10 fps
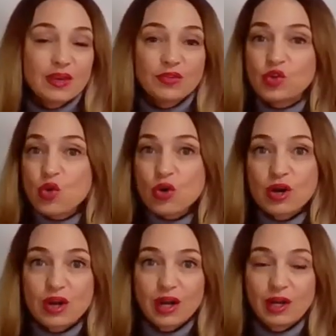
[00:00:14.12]
if
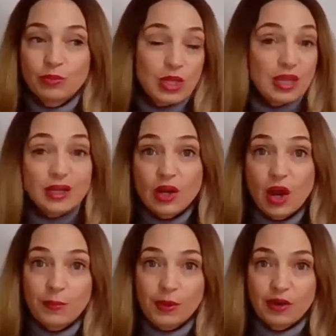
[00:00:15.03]
you're in a
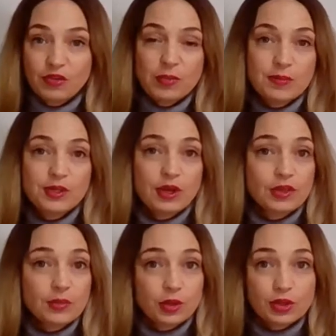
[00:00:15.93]
nonprofit, maybe you're on
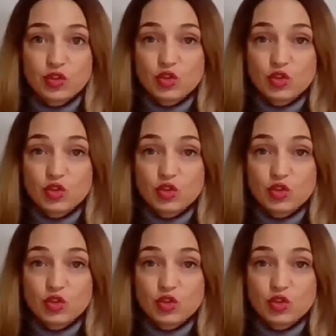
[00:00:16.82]
the board of